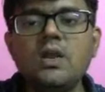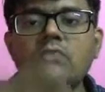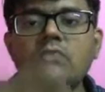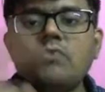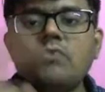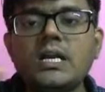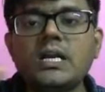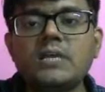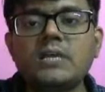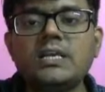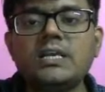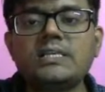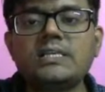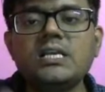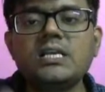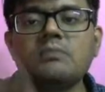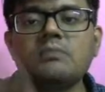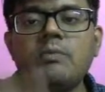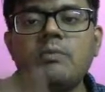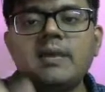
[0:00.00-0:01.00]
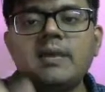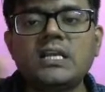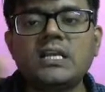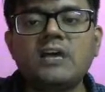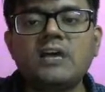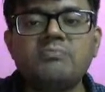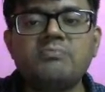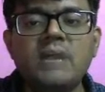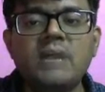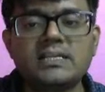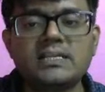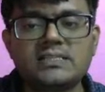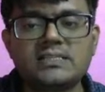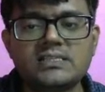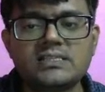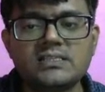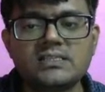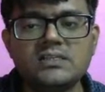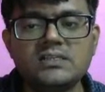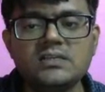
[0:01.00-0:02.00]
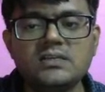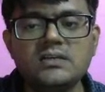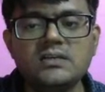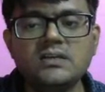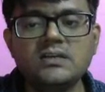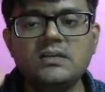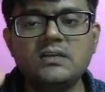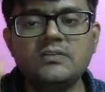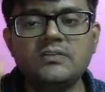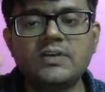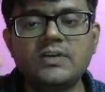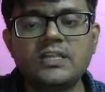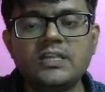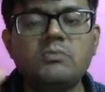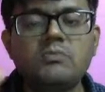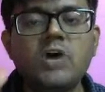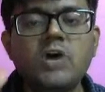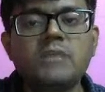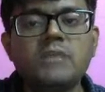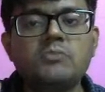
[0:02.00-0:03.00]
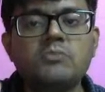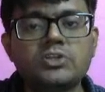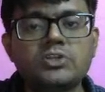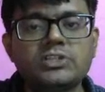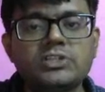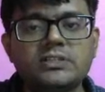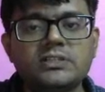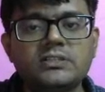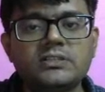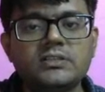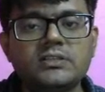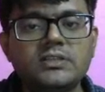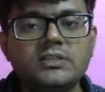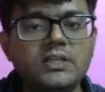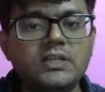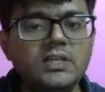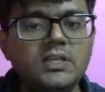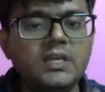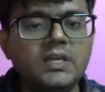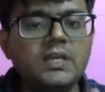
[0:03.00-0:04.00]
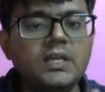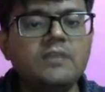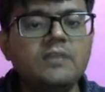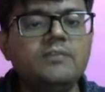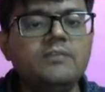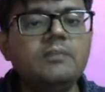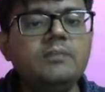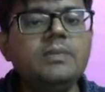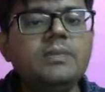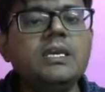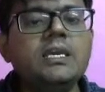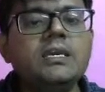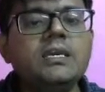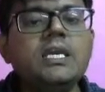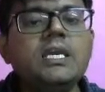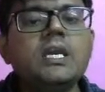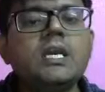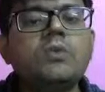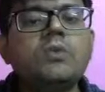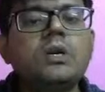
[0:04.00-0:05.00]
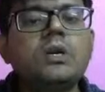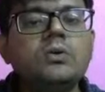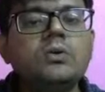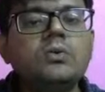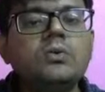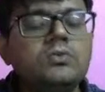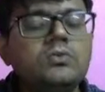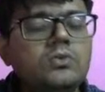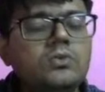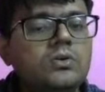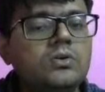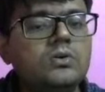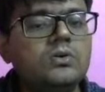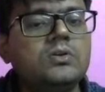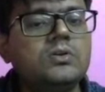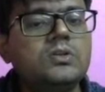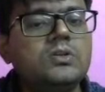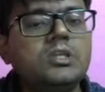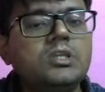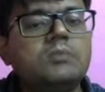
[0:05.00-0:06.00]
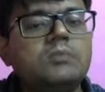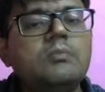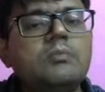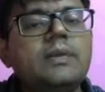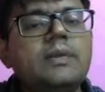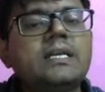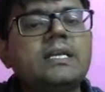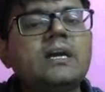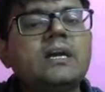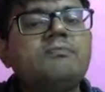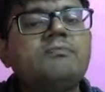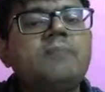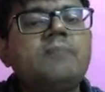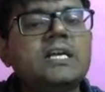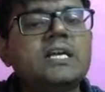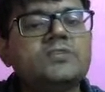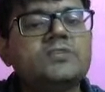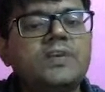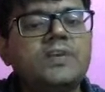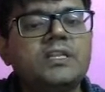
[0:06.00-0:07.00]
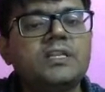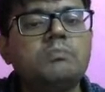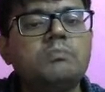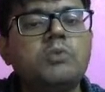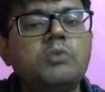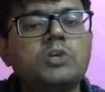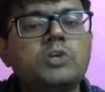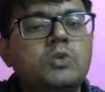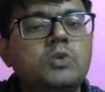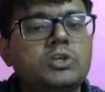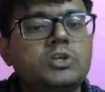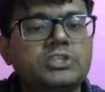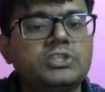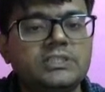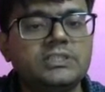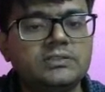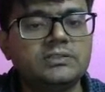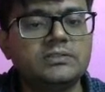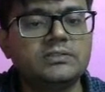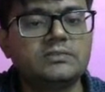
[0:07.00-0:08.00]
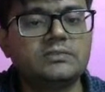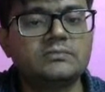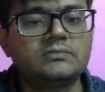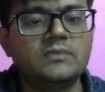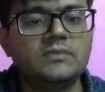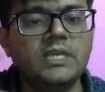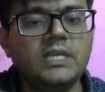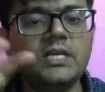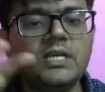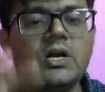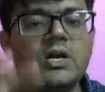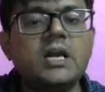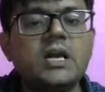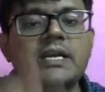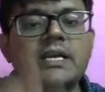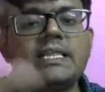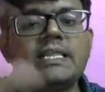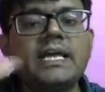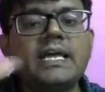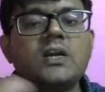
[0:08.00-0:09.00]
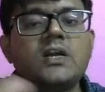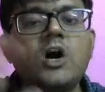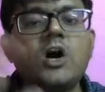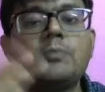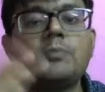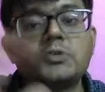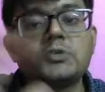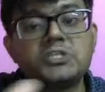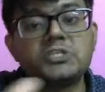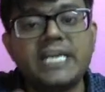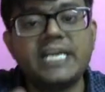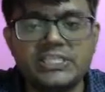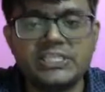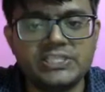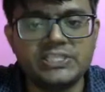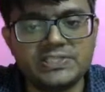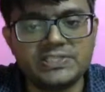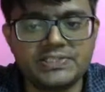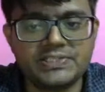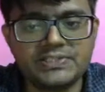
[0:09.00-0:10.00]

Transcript: whatever is the moment of mass for the boy motion will be equal to the moment of mass for the boat motion, and already they are in opposite directions.